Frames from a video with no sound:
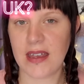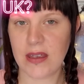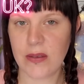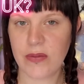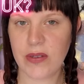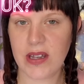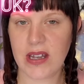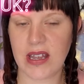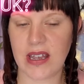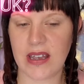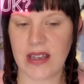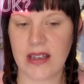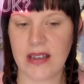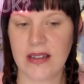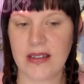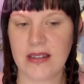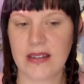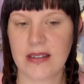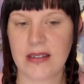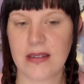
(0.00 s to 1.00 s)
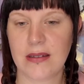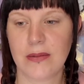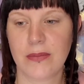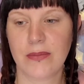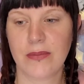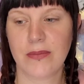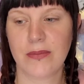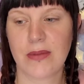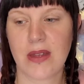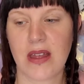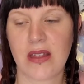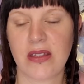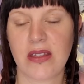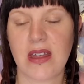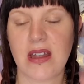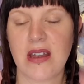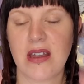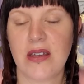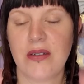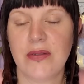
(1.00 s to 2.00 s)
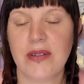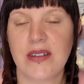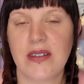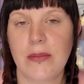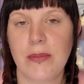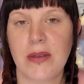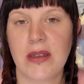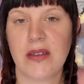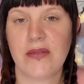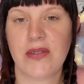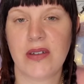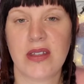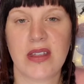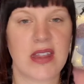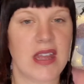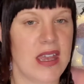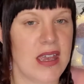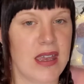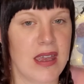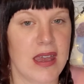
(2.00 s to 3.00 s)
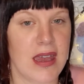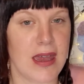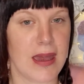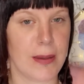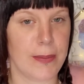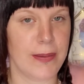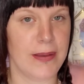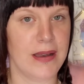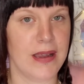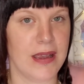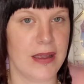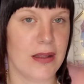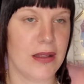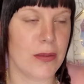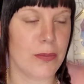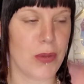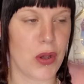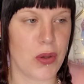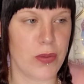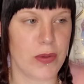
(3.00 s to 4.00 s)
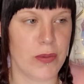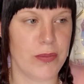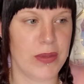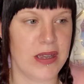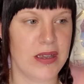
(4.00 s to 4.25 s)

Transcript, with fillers: If it is, then there is a bit of a thing happening at the moment,